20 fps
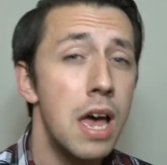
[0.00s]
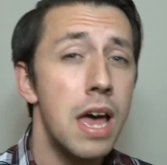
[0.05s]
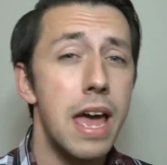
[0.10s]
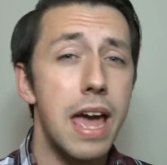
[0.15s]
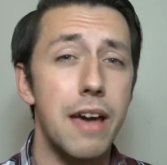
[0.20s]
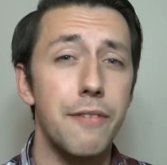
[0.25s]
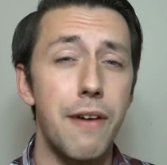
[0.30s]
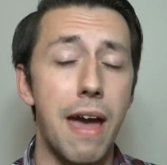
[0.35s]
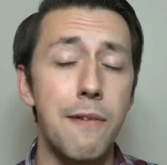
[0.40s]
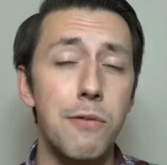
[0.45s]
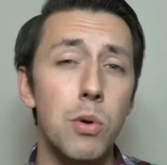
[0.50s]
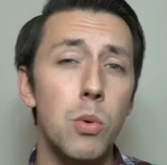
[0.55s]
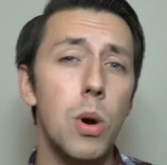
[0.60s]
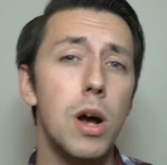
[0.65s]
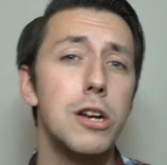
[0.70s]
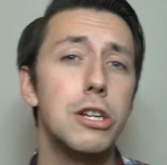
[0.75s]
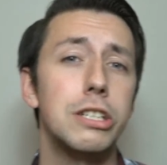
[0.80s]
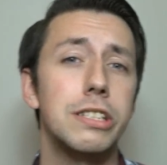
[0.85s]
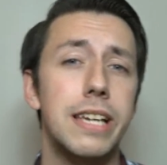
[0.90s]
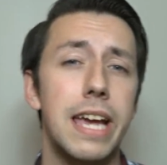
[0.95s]
If
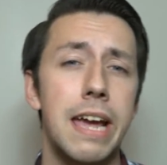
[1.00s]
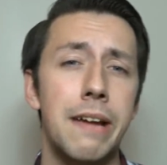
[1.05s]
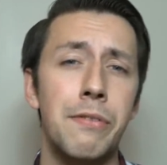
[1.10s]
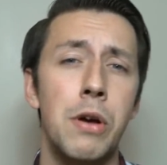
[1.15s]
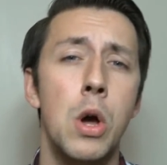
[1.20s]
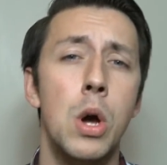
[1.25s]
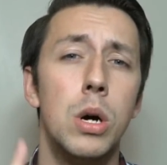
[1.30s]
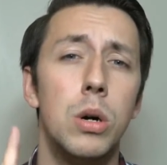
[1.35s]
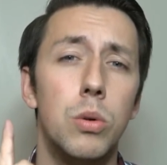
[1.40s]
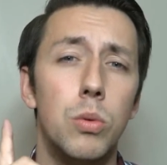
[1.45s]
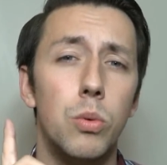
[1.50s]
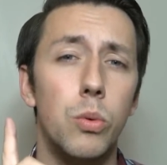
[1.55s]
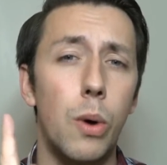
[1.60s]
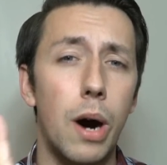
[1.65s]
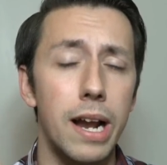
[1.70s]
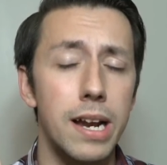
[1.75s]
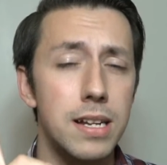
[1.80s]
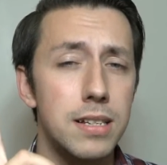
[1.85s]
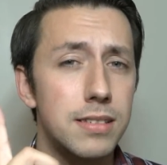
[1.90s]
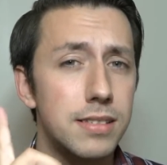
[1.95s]
everyone just gave
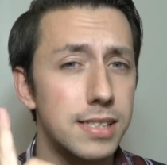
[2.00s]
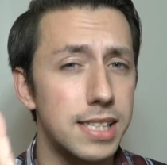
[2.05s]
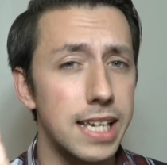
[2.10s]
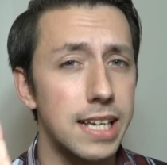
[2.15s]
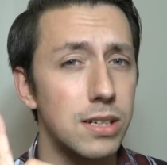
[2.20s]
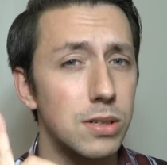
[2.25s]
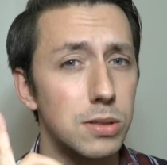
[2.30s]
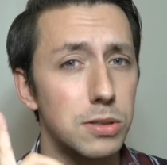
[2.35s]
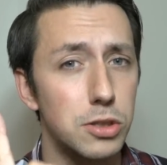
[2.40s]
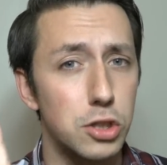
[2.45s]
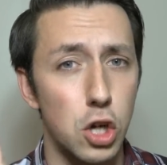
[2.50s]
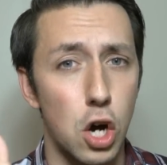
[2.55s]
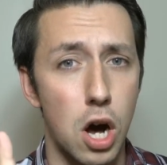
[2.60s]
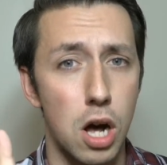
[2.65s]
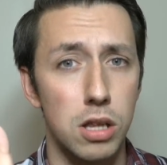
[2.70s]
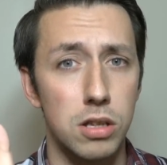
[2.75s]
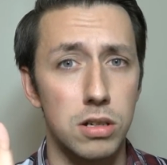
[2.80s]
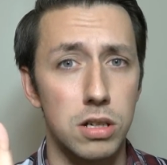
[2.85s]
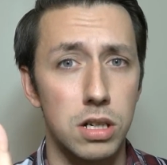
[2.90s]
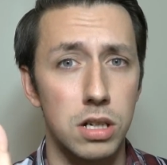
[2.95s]
$1 single
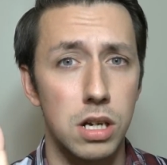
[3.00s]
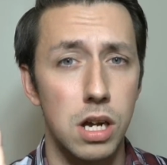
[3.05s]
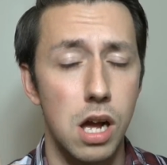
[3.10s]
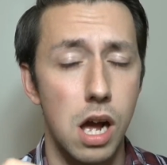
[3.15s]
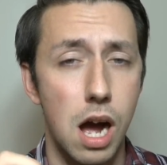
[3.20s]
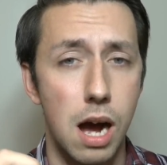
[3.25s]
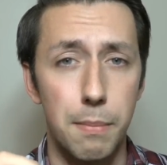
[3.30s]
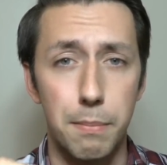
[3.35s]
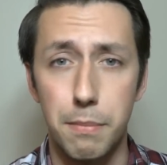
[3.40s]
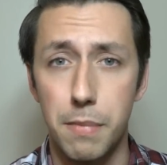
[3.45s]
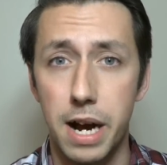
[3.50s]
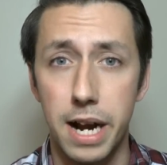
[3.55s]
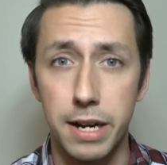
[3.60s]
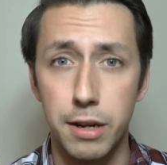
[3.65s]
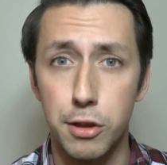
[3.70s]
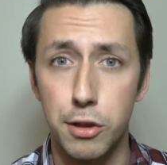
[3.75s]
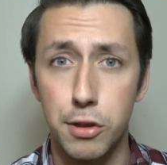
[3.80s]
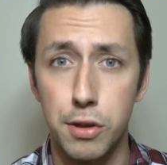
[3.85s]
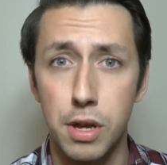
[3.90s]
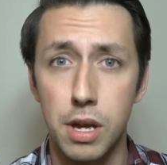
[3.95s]
a
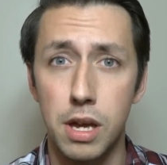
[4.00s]
month